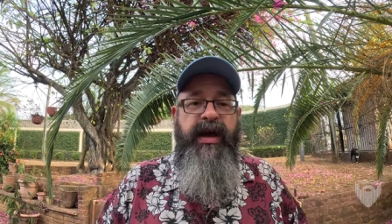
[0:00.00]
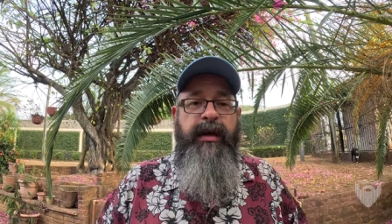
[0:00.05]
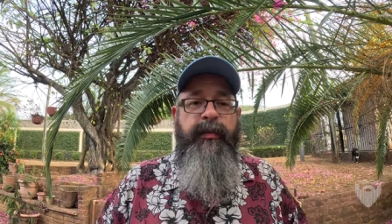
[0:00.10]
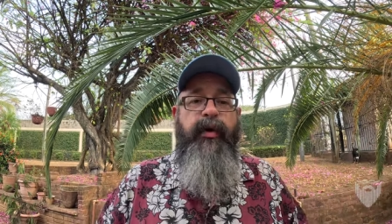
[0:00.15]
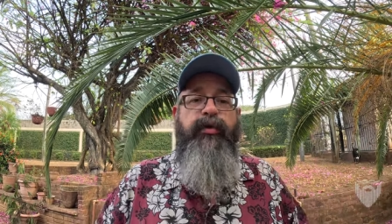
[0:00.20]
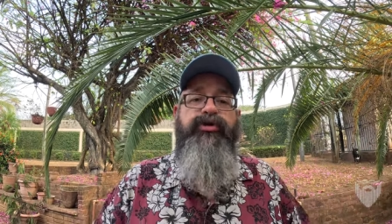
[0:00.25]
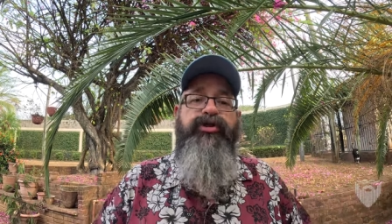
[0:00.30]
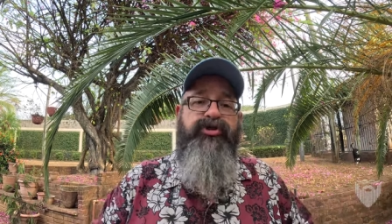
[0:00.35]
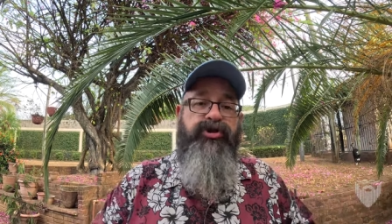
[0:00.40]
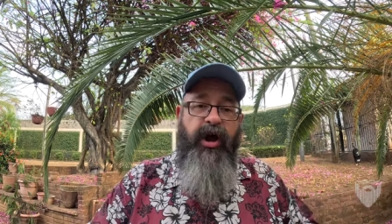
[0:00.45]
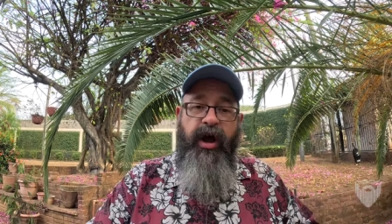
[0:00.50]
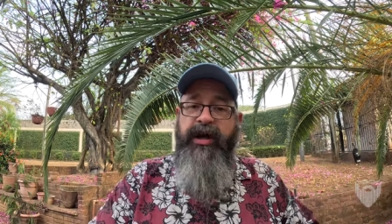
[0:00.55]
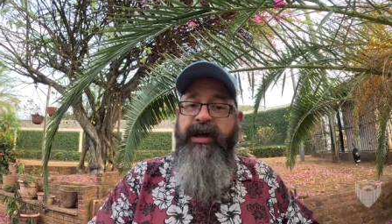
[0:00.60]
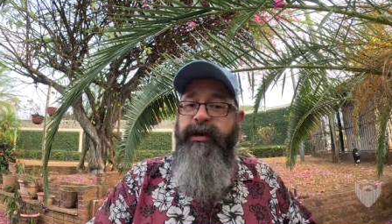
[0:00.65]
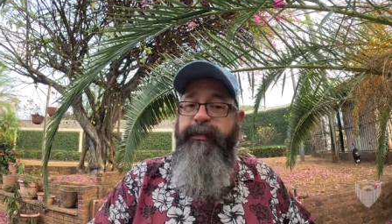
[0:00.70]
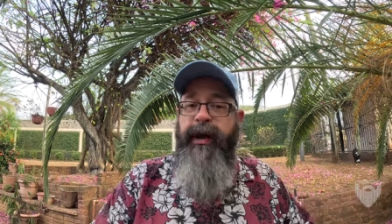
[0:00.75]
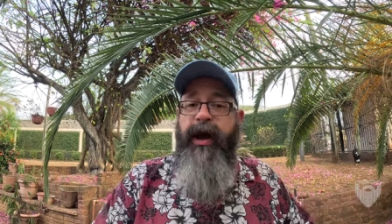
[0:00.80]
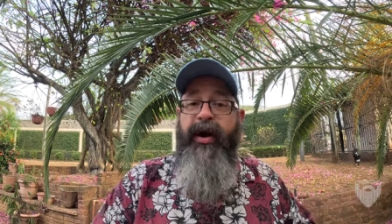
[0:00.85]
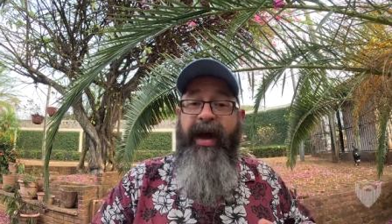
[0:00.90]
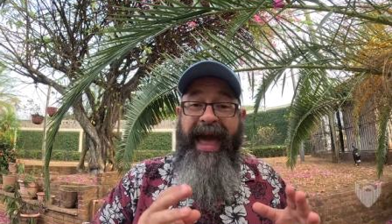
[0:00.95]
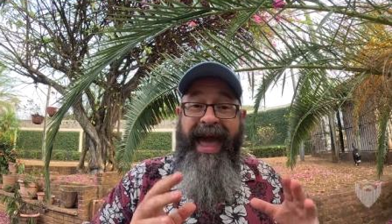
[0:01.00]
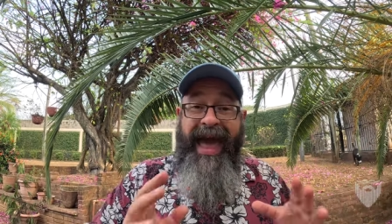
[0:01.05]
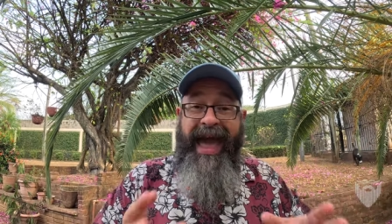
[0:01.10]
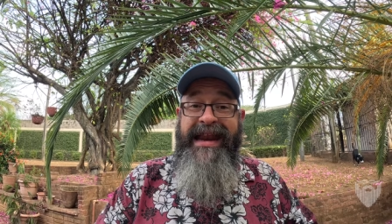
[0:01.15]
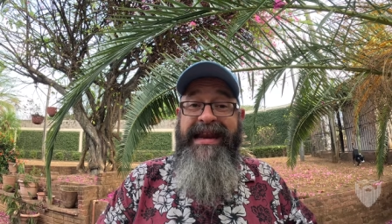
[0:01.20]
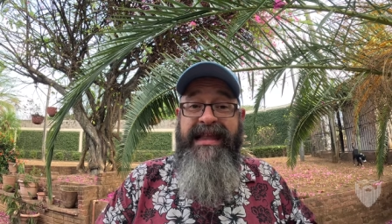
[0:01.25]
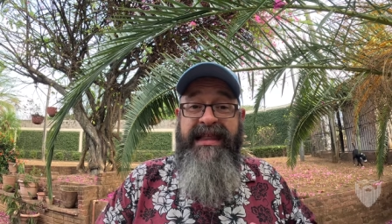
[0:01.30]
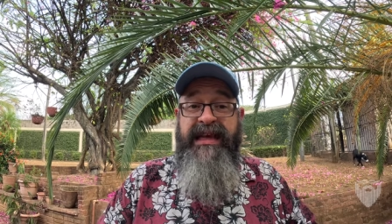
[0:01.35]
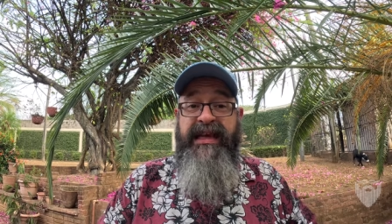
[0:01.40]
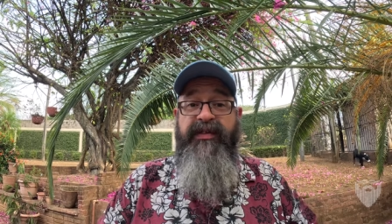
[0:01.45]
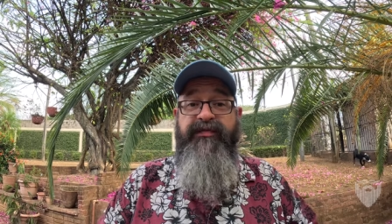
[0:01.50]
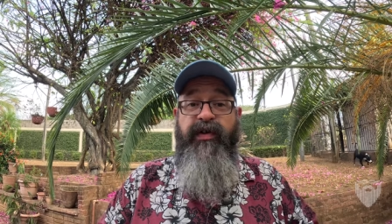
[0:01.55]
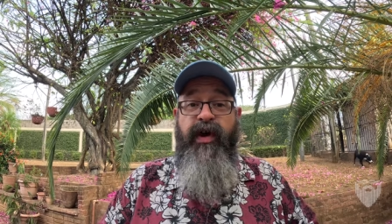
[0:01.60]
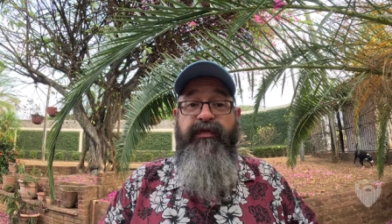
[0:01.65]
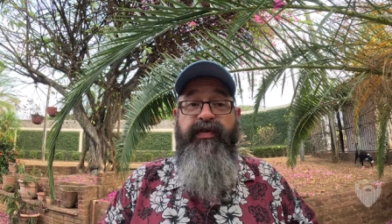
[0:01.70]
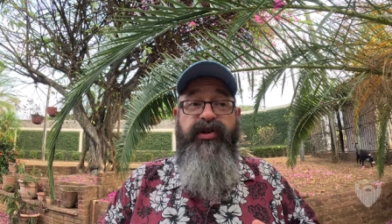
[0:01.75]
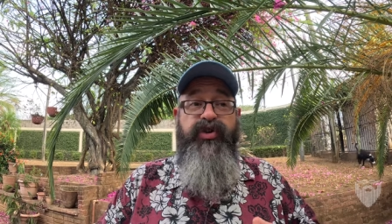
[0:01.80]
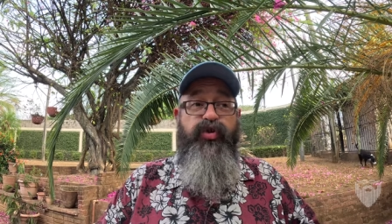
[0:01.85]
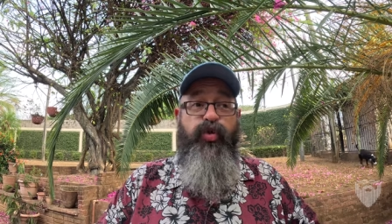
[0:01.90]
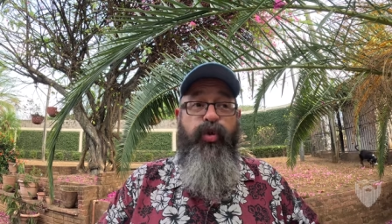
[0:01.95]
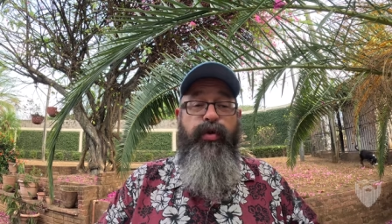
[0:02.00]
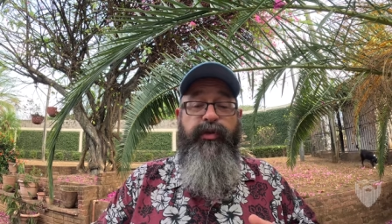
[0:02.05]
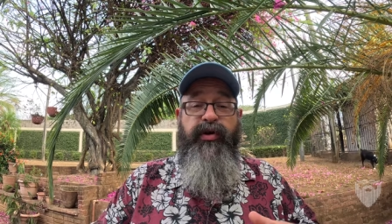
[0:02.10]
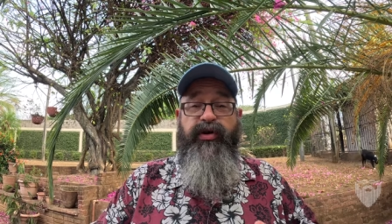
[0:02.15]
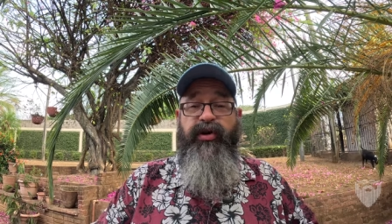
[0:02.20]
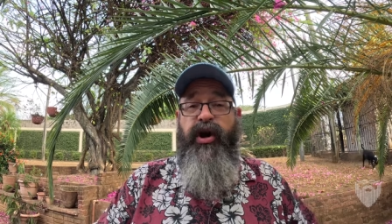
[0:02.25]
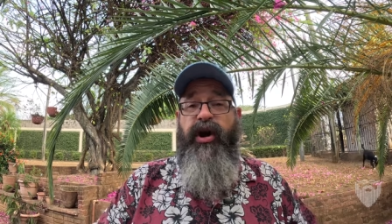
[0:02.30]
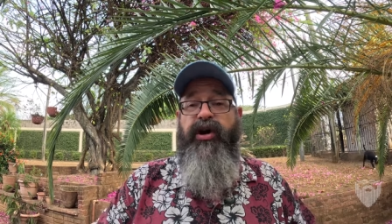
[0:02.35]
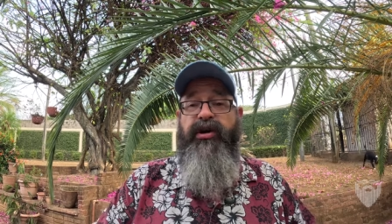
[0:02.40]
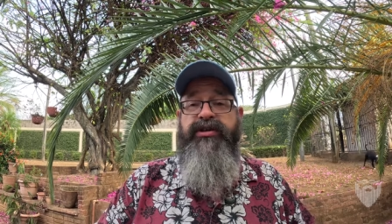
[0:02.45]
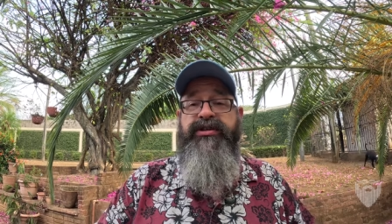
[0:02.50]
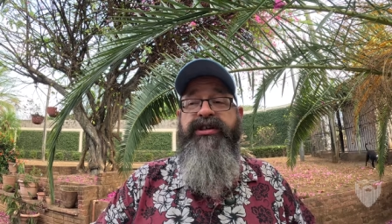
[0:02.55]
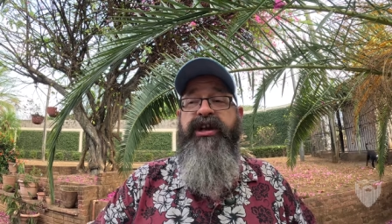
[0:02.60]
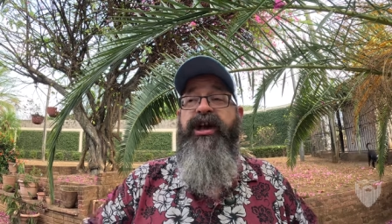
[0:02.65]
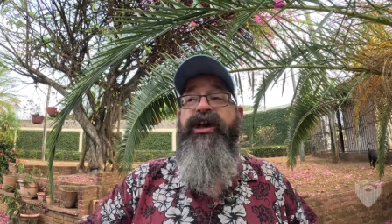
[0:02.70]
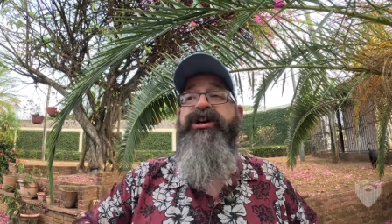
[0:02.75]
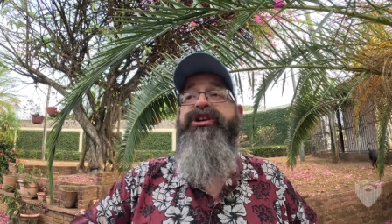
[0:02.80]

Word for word: But when you're talking about anything involving normal cars,